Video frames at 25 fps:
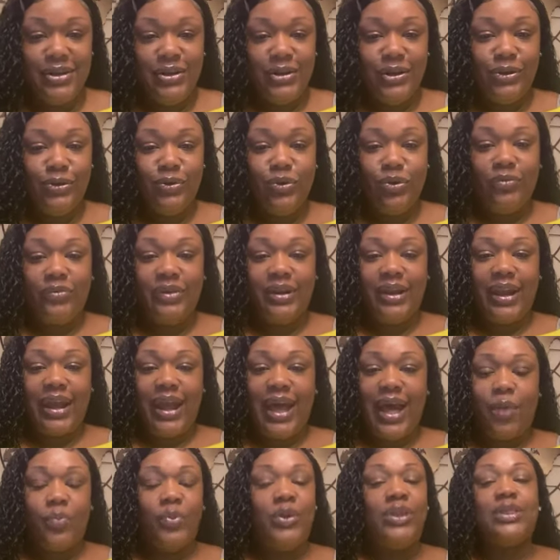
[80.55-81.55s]
Glory to
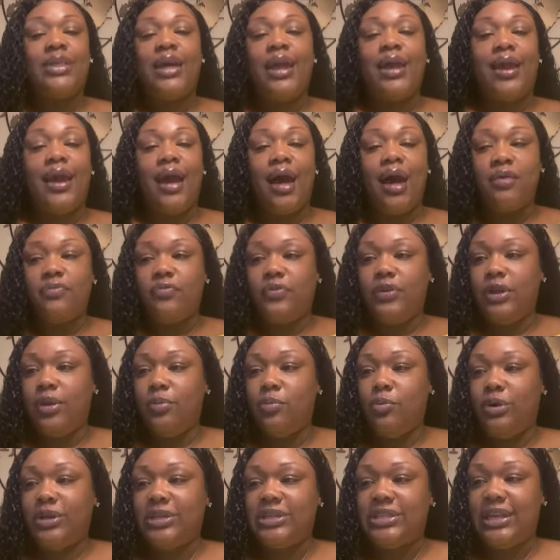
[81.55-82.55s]
God. We thank God for him
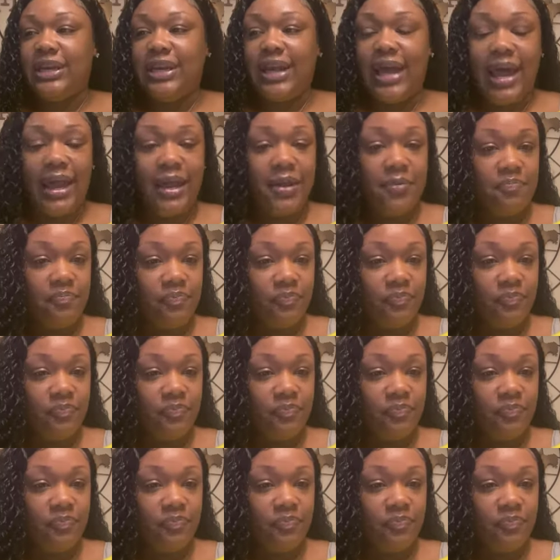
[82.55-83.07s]
on tonight.